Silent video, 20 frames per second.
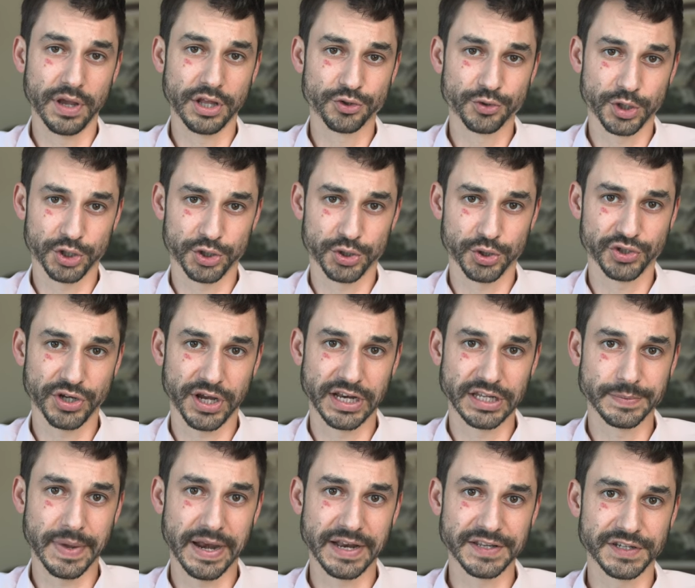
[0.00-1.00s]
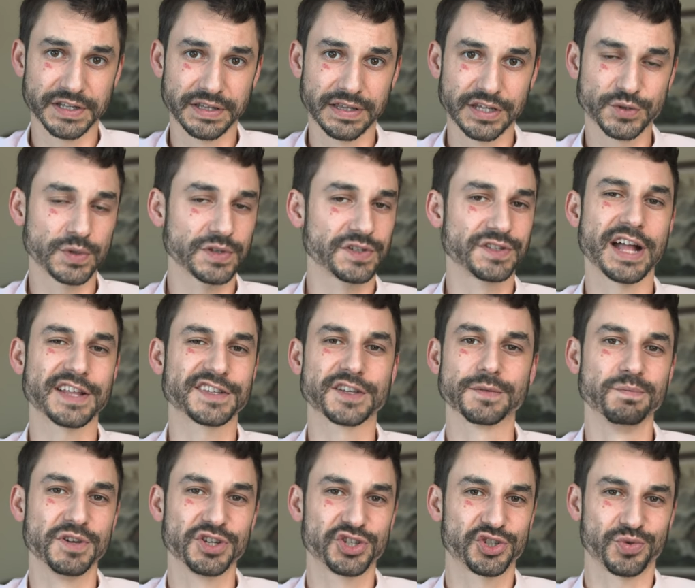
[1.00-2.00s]
in traditional Chinese medicine, this was not
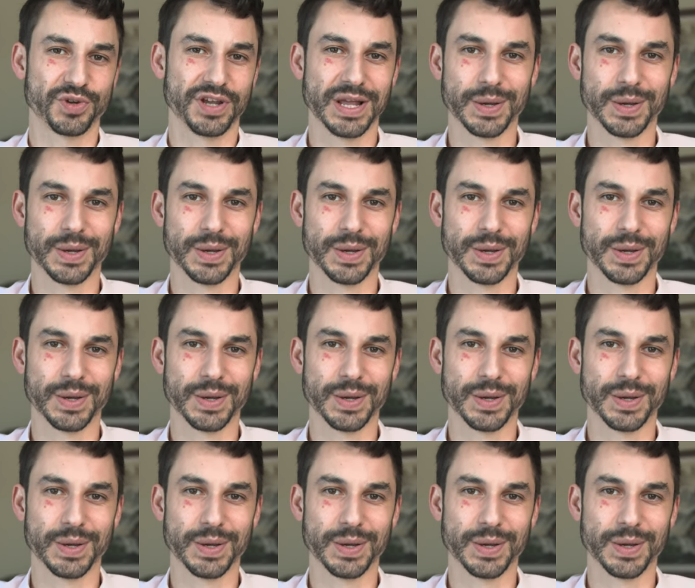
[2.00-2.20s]
some mystery.